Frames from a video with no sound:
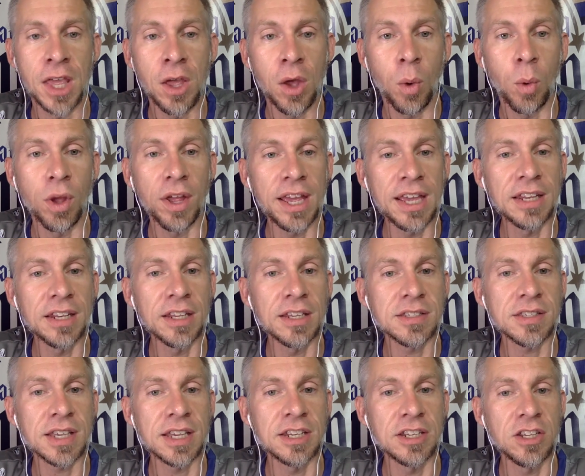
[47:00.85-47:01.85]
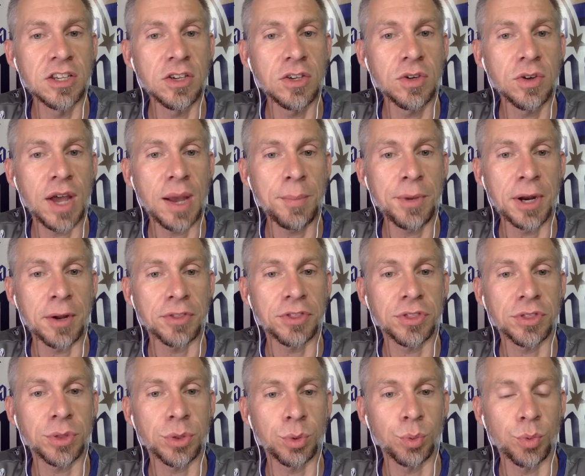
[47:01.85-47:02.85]
Well, hey, Liz, I'm going to
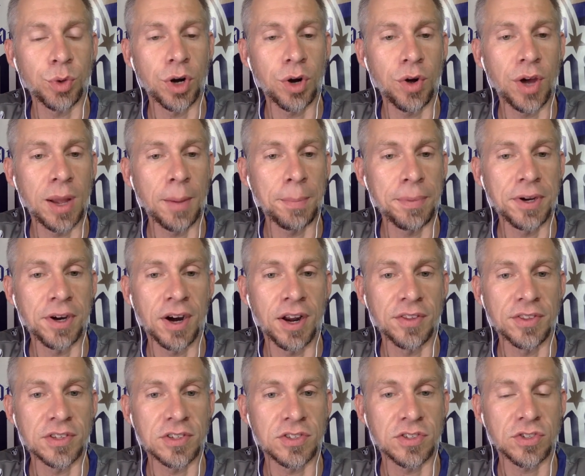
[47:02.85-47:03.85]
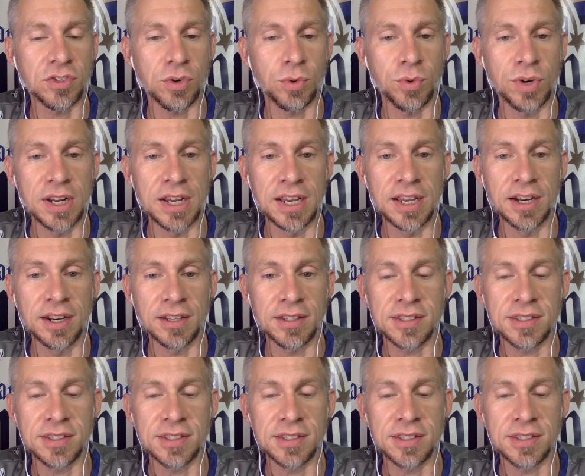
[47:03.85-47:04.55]
throw up here on the screen. It